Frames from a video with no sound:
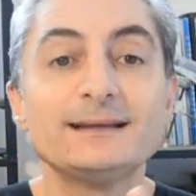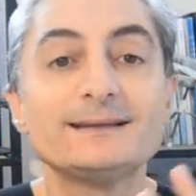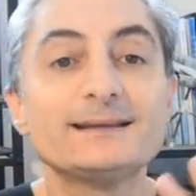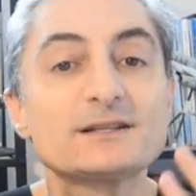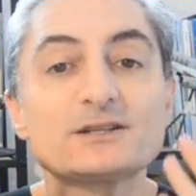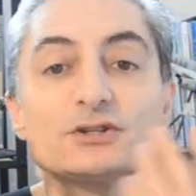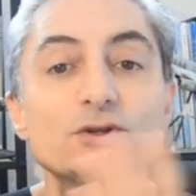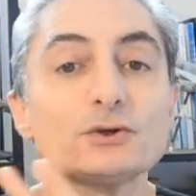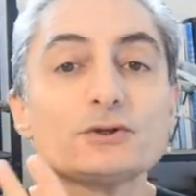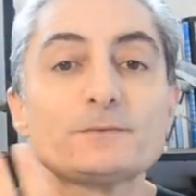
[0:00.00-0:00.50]

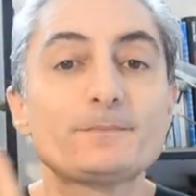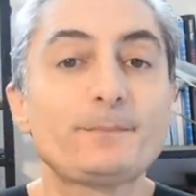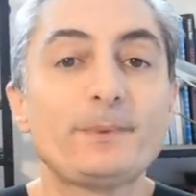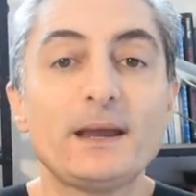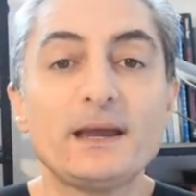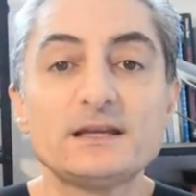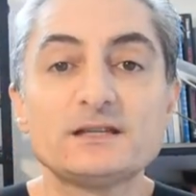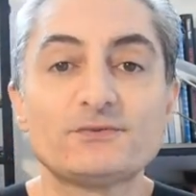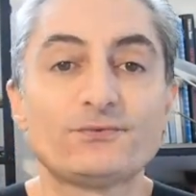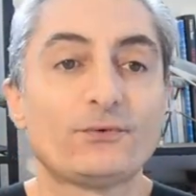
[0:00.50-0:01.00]
There's no
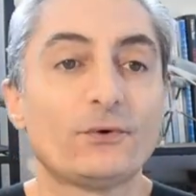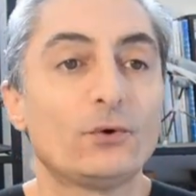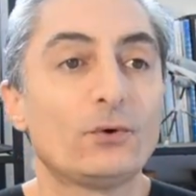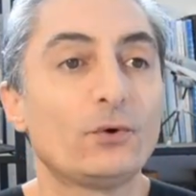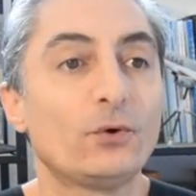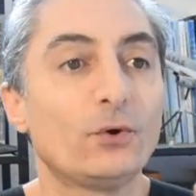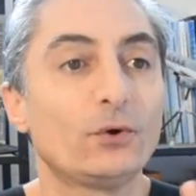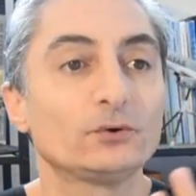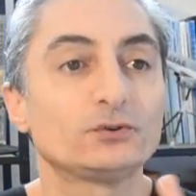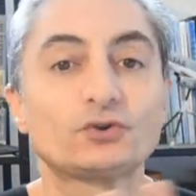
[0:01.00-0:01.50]
space
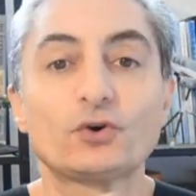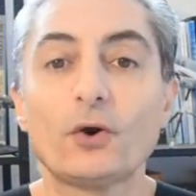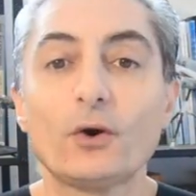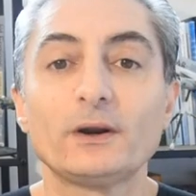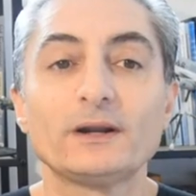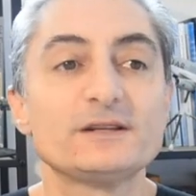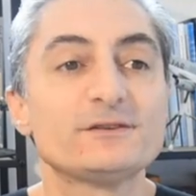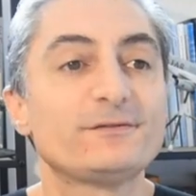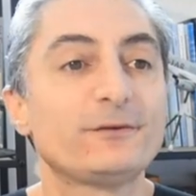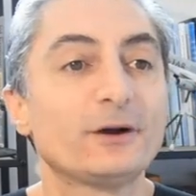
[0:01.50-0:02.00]
for
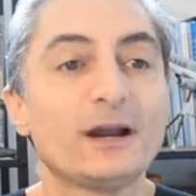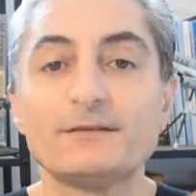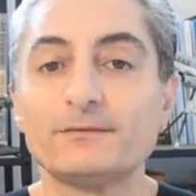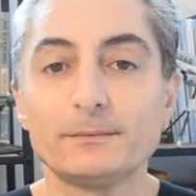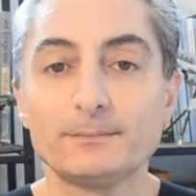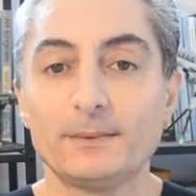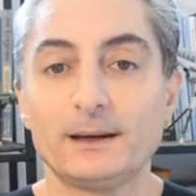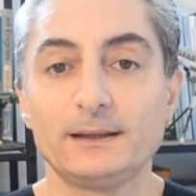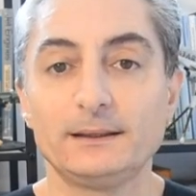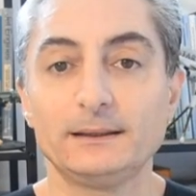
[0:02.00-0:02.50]
trolley for
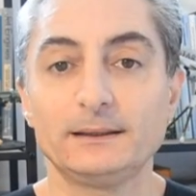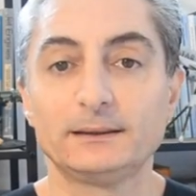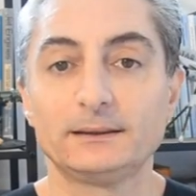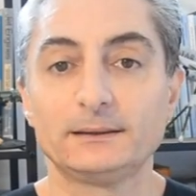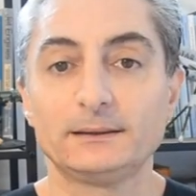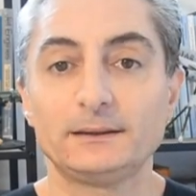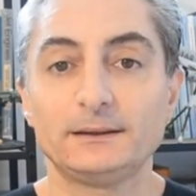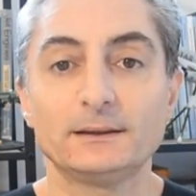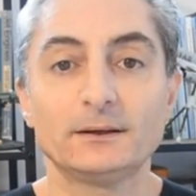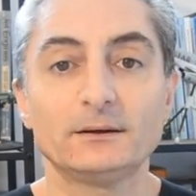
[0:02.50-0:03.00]
everybody.
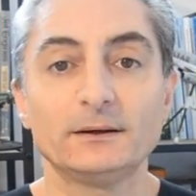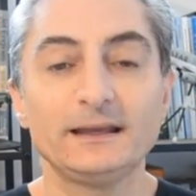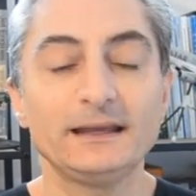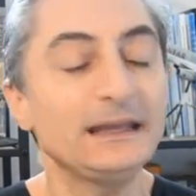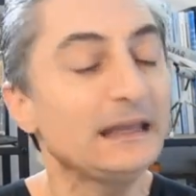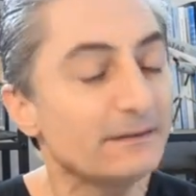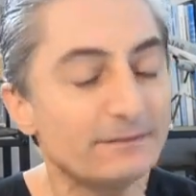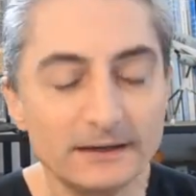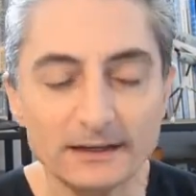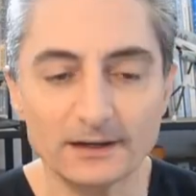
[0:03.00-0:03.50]
You know,
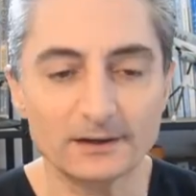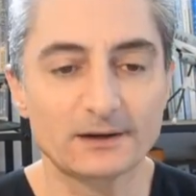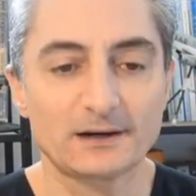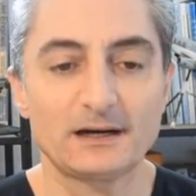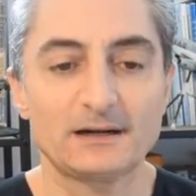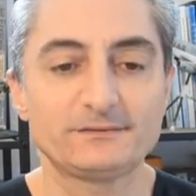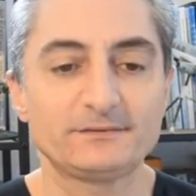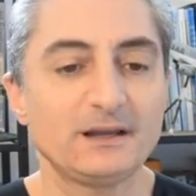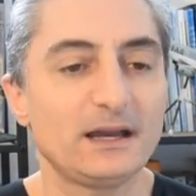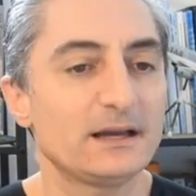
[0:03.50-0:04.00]
even
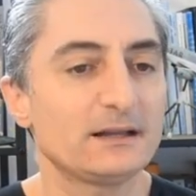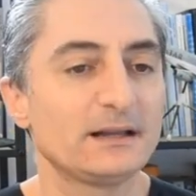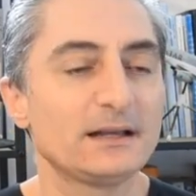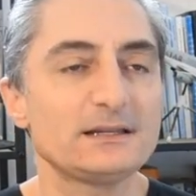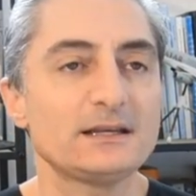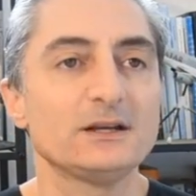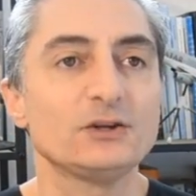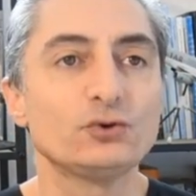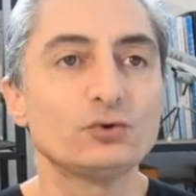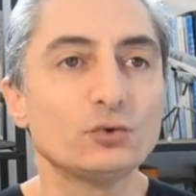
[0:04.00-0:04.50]
aircraft,
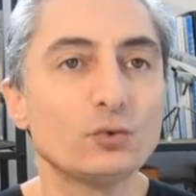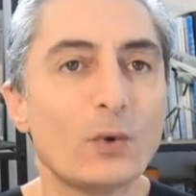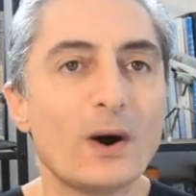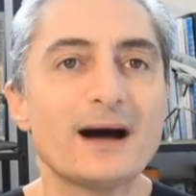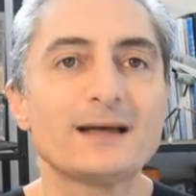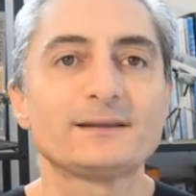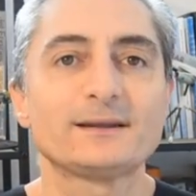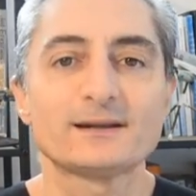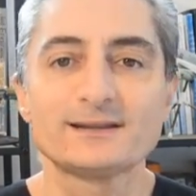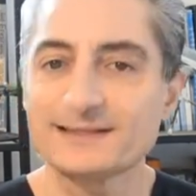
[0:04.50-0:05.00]
let's say
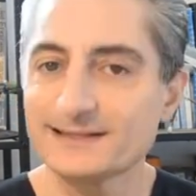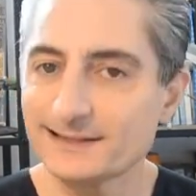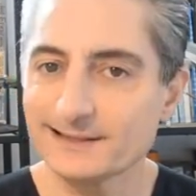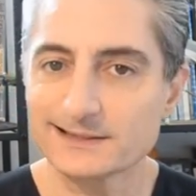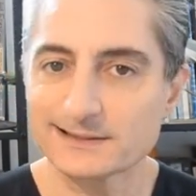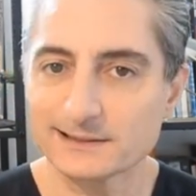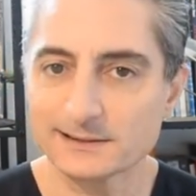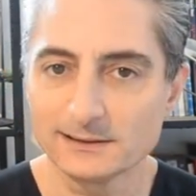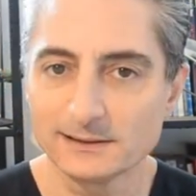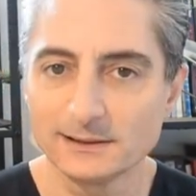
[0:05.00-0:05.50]
200
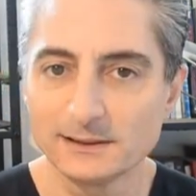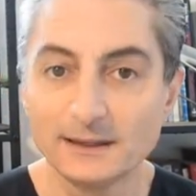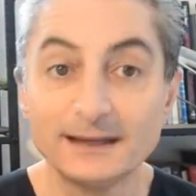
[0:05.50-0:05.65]
seats,